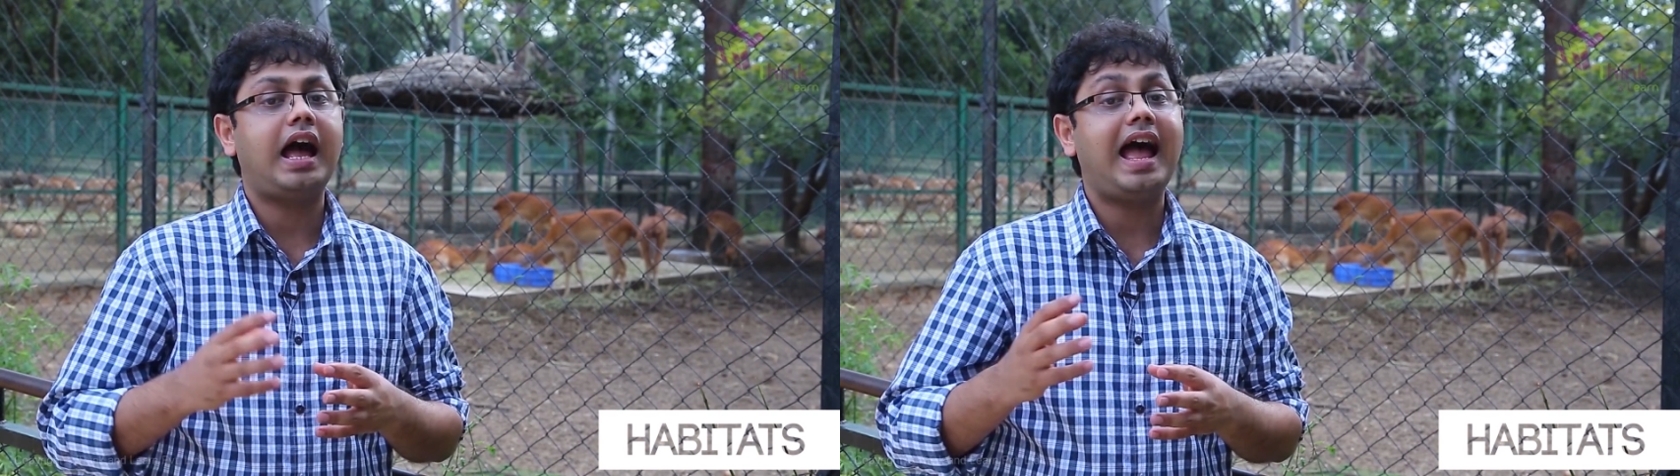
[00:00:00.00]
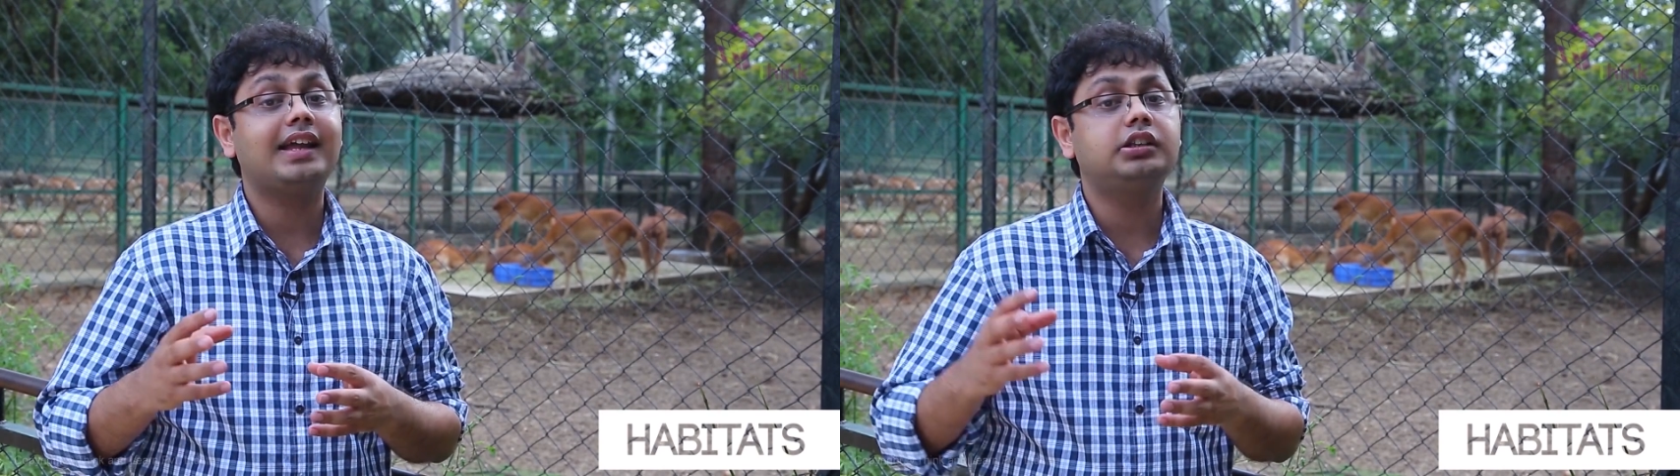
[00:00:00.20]

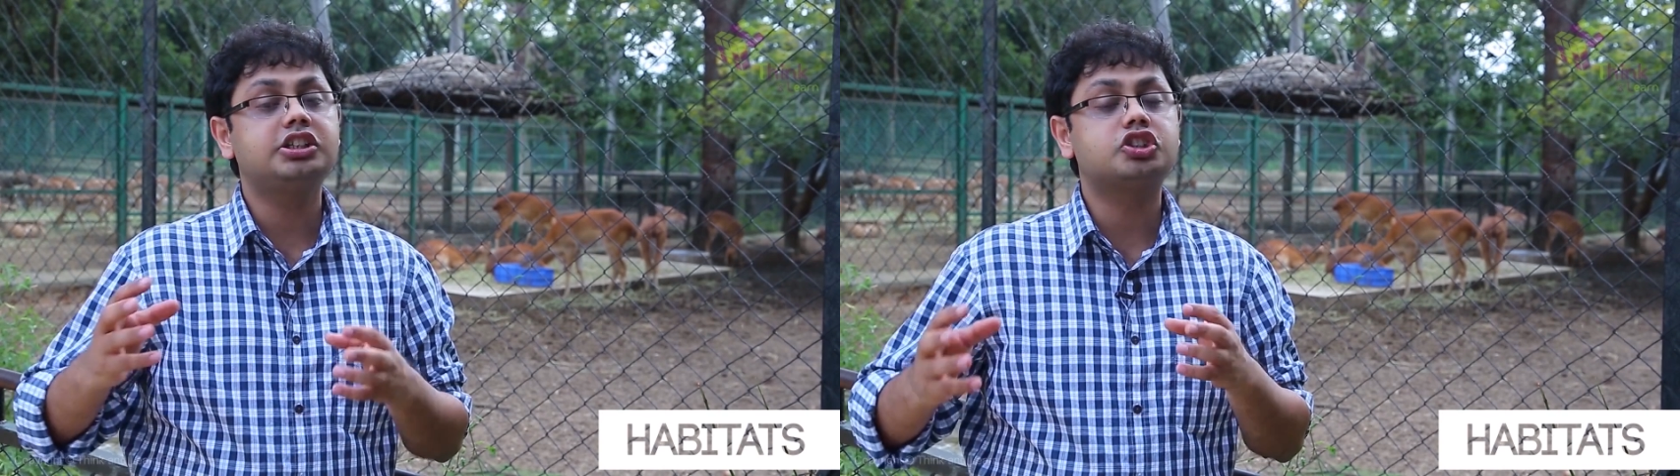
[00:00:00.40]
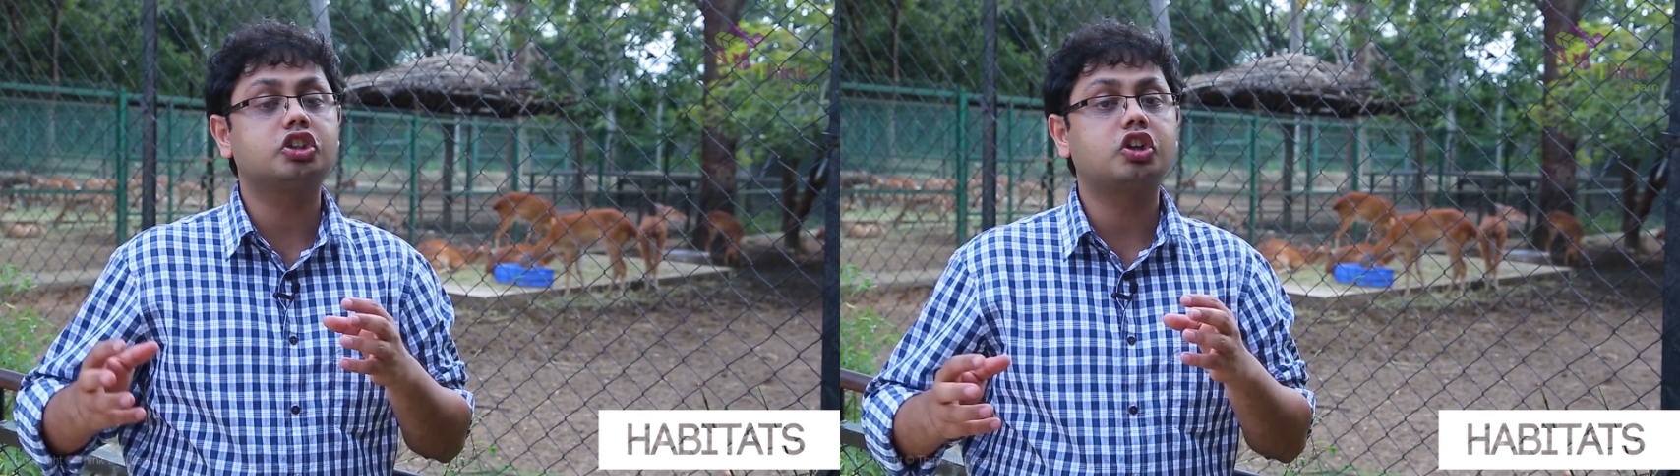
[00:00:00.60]
And
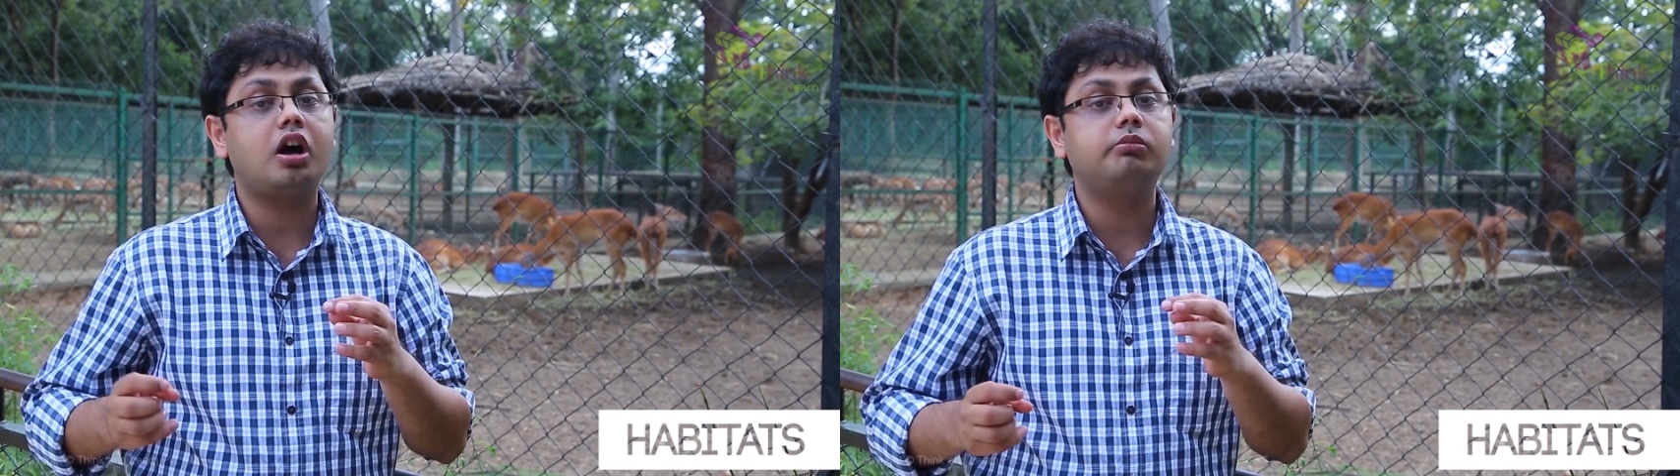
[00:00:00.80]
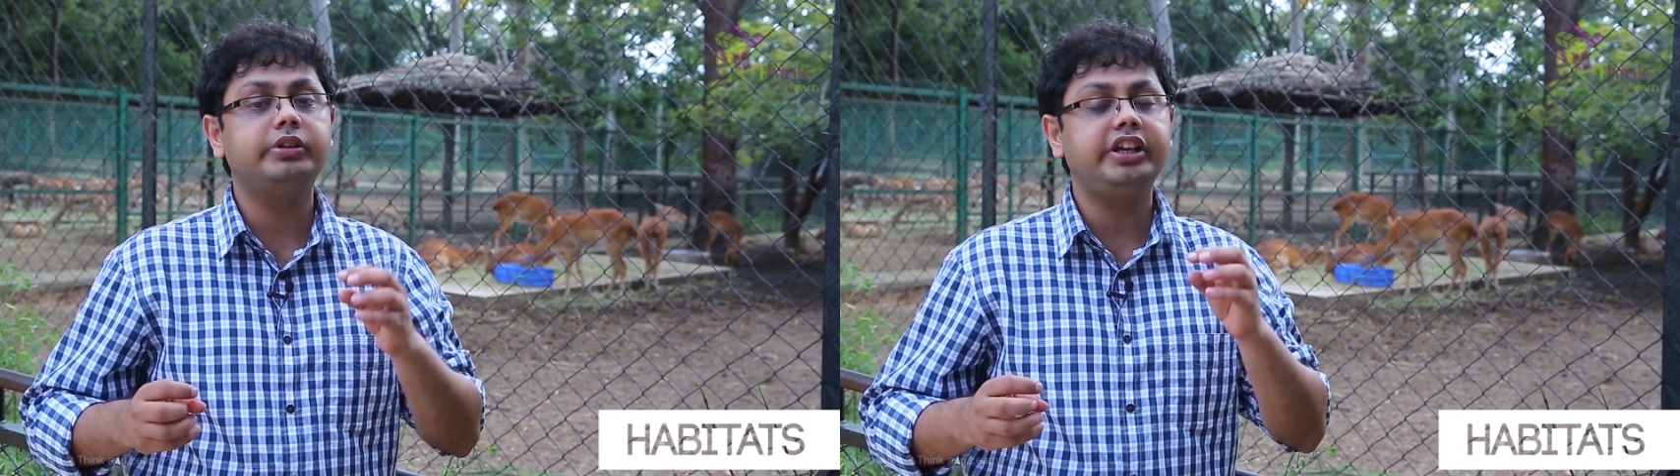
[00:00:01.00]
it's the
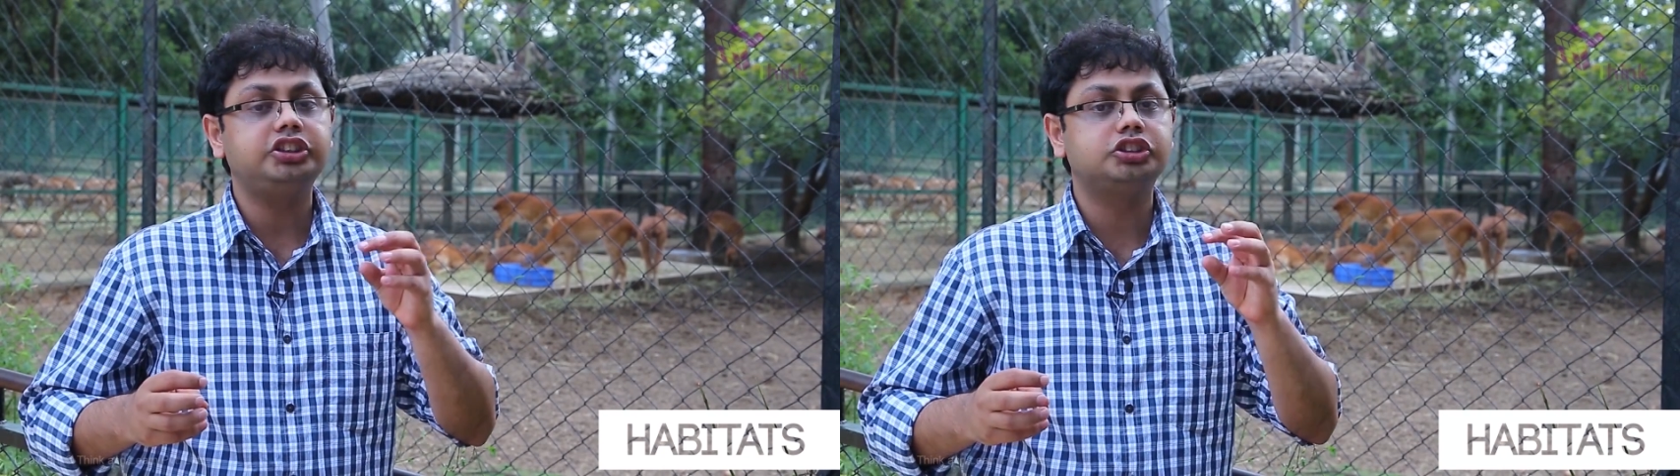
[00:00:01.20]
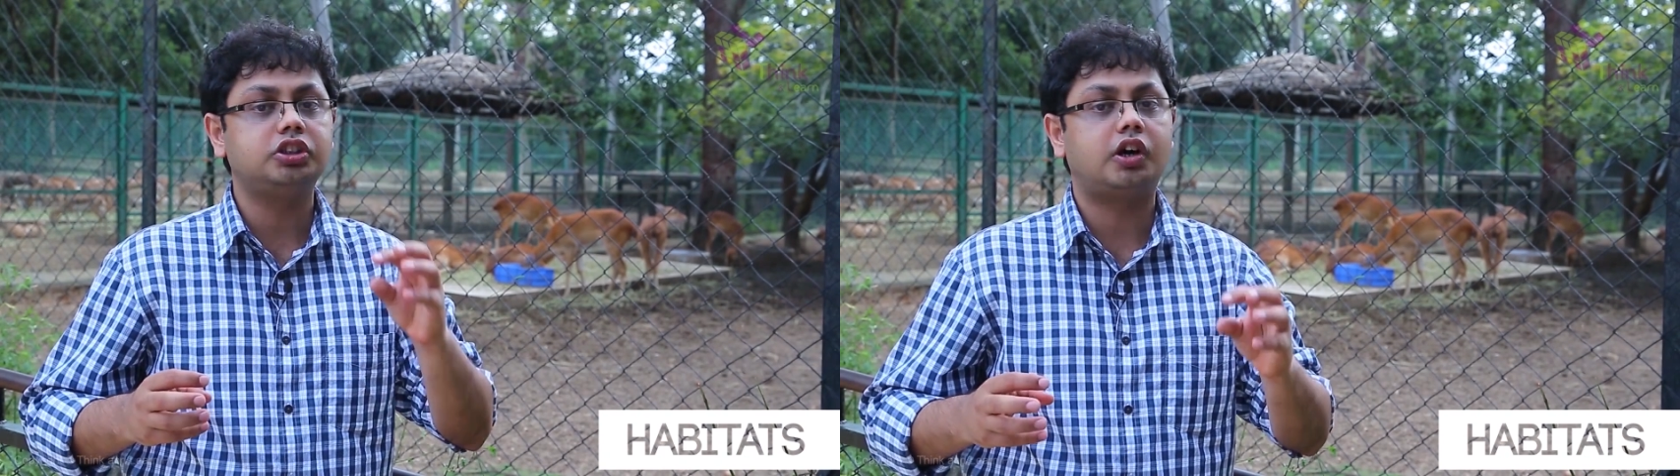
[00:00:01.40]

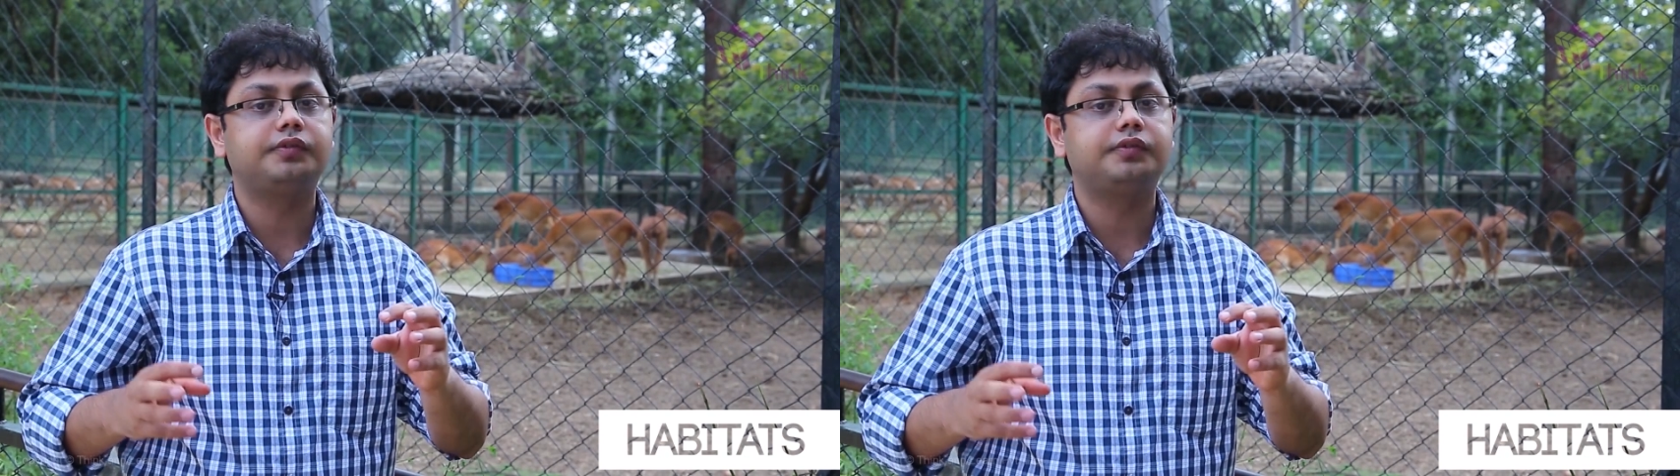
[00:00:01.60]
combination